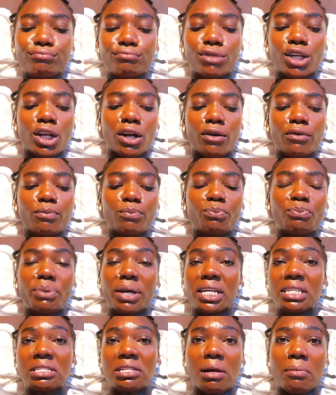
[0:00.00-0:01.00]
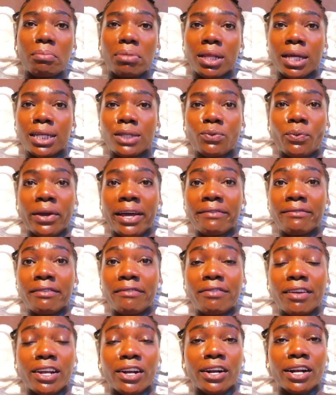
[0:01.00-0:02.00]
you know, pick some place. We
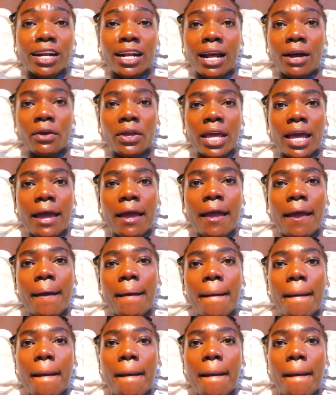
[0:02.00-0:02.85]
haven't figured it out yet.